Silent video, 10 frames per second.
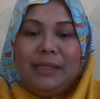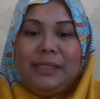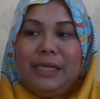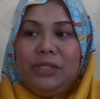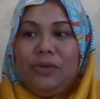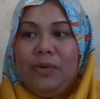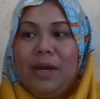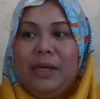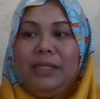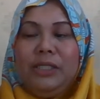
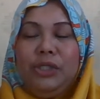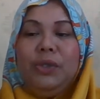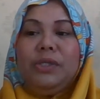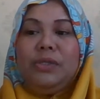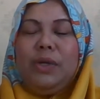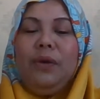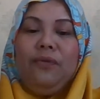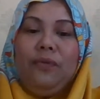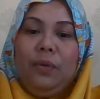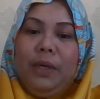etc. It should
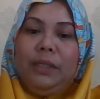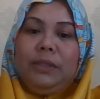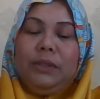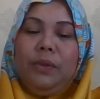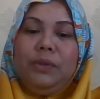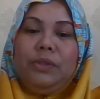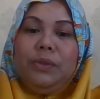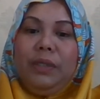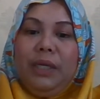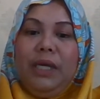straightforward goes
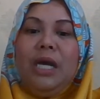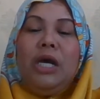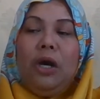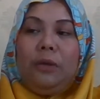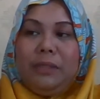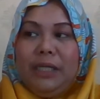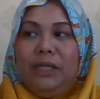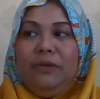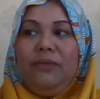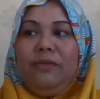to the
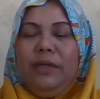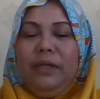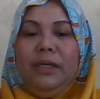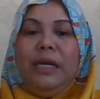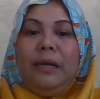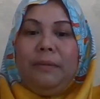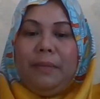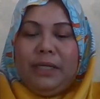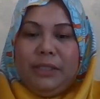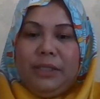objective of the
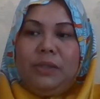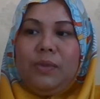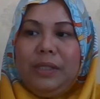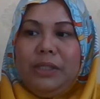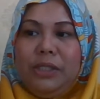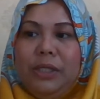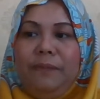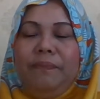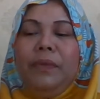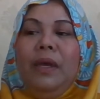marketing strategy.
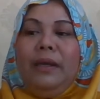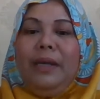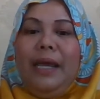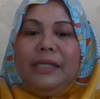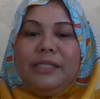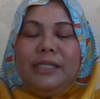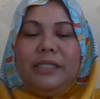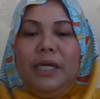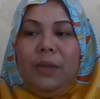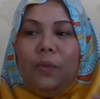Next, the
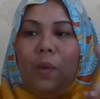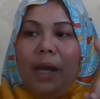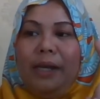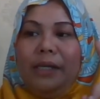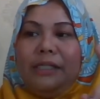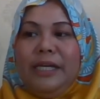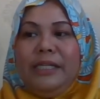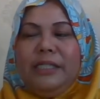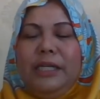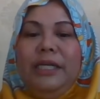third one is
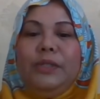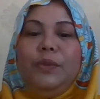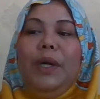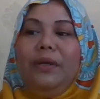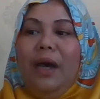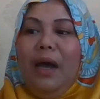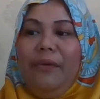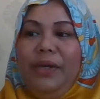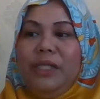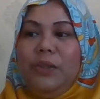actually to
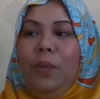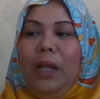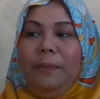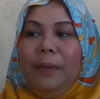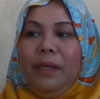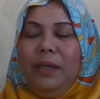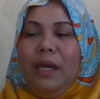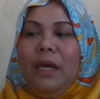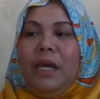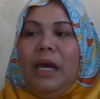encourage well-being
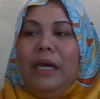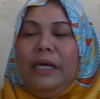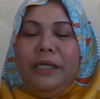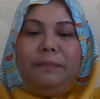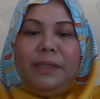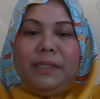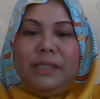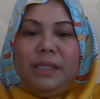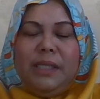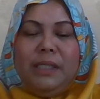in
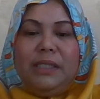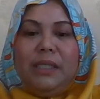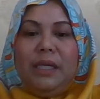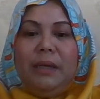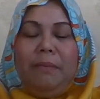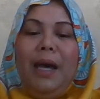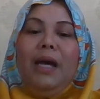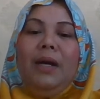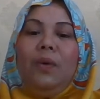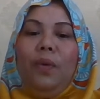business
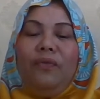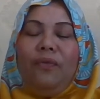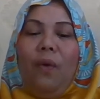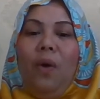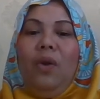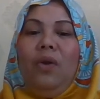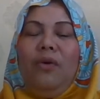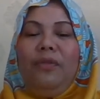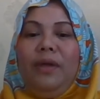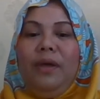among with all of